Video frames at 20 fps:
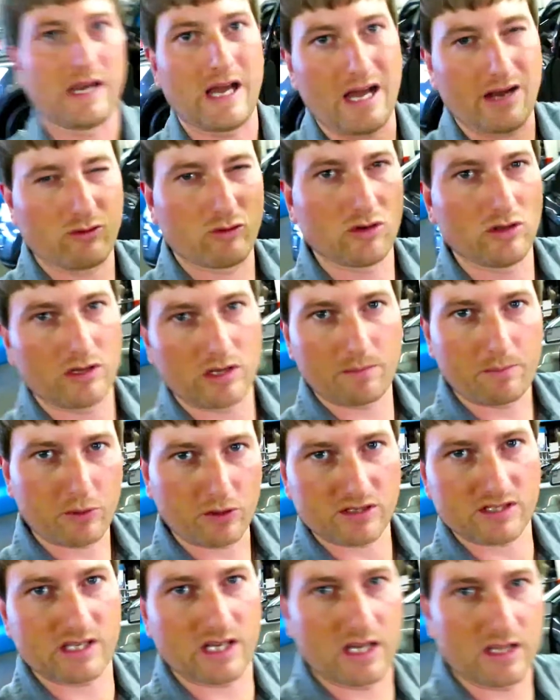not really
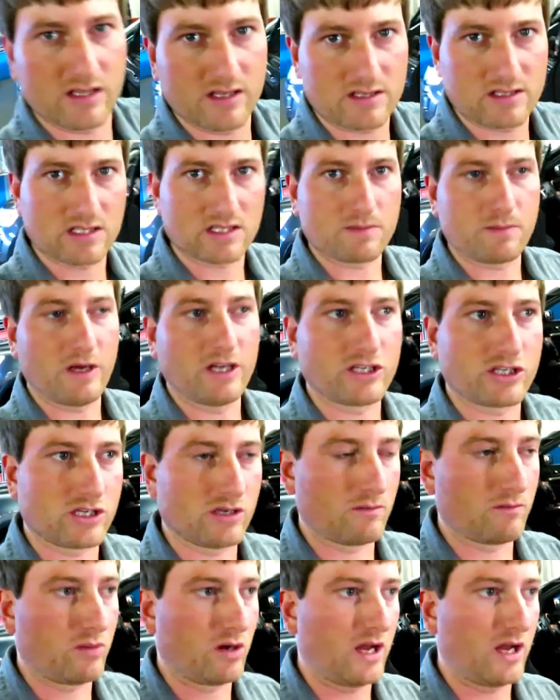per se the suspension,